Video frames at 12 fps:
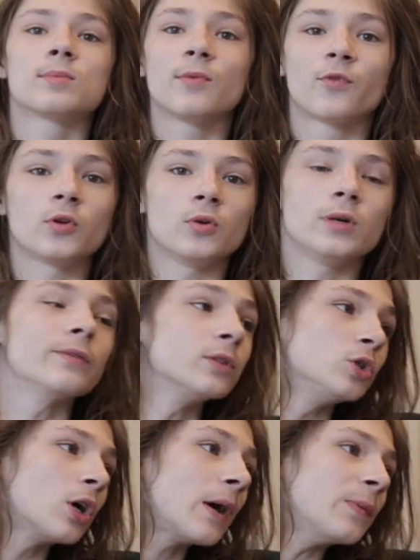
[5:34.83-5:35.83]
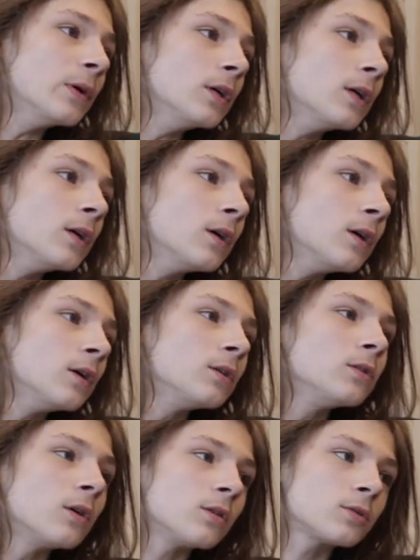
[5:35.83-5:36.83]
before you even drop it. Yeah.
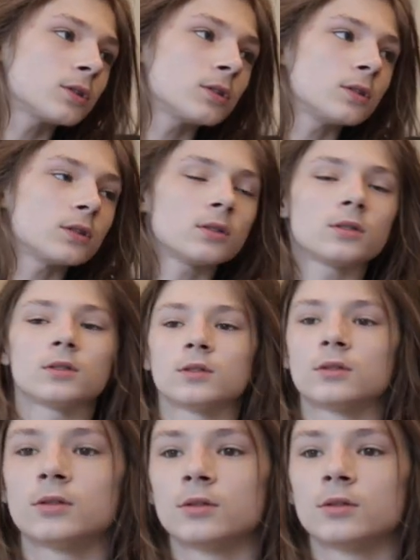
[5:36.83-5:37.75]
You know what I'm saying? That must be annoying.